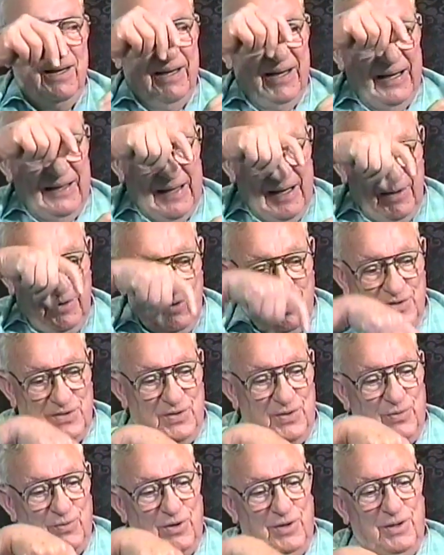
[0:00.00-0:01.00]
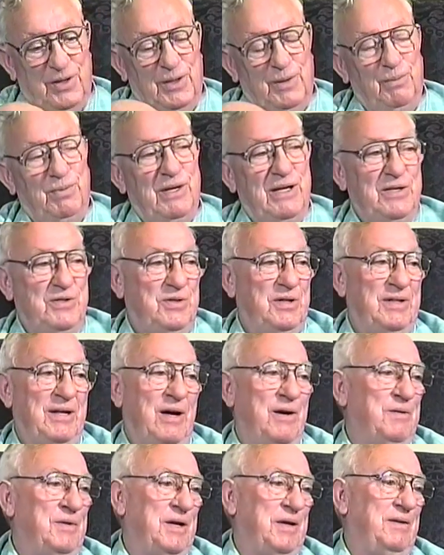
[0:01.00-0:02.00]
and that goes through a little place, and
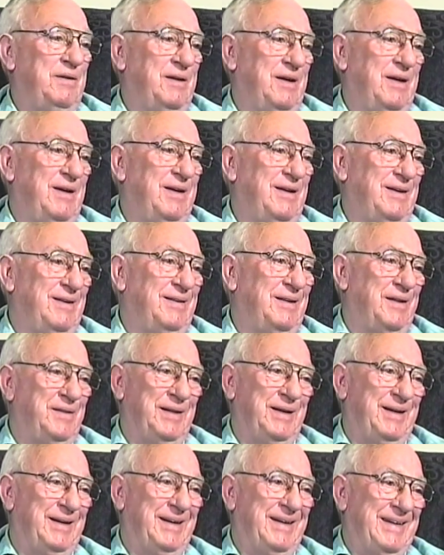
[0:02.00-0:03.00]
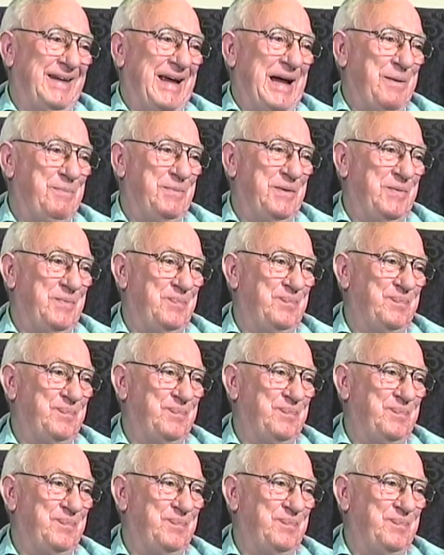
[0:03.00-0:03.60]
now that nothing can happen.